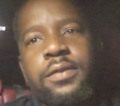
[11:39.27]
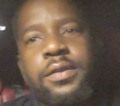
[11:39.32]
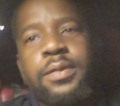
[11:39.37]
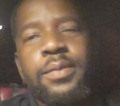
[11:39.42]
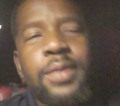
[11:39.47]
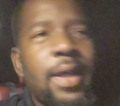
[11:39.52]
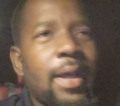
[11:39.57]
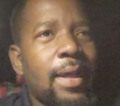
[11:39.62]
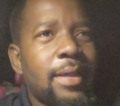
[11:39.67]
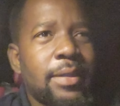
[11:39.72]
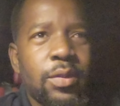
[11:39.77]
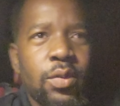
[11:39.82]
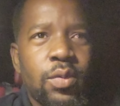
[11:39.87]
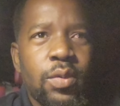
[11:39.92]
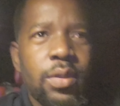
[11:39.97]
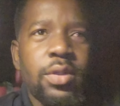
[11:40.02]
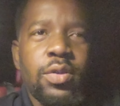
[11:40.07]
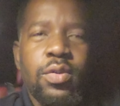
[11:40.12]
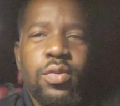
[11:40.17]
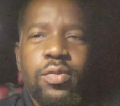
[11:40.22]
Some guys
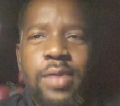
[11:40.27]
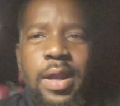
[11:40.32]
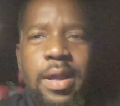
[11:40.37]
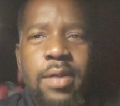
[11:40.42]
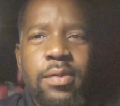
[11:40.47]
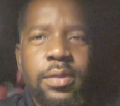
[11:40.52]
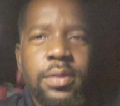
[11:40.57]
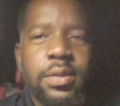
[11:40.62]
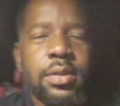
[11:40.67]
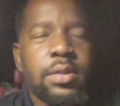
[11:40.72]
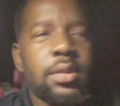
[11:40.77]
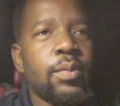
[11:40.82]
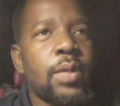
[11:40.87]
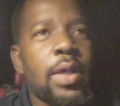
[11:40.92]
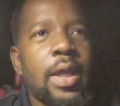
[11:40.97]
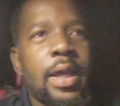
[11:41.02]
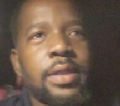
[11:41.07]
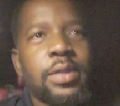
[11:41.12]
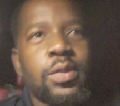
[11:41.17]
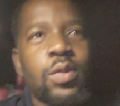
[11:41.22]
don't want no route. Some
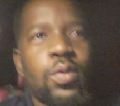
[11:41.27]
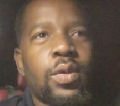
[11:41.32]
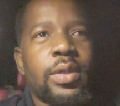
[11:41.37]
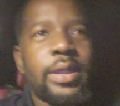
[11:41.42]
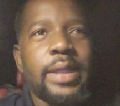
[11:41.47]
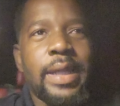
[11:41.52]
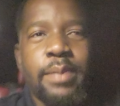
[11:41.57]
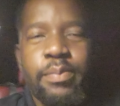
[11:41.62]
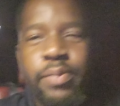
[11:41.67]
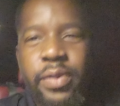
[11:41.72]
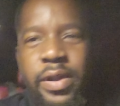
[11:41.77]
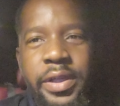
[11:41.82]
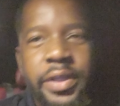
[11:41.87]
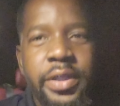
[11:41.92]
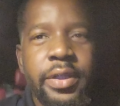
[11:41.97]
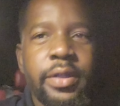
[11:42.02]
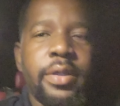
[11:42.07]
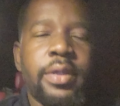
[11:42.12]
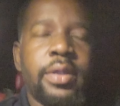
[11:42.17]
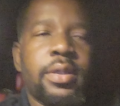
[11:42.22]
guys don't want that
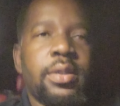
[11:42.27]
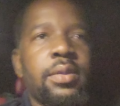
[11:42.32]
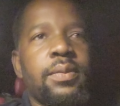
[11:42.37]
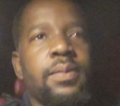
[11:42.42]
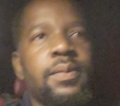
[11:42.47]
pressure.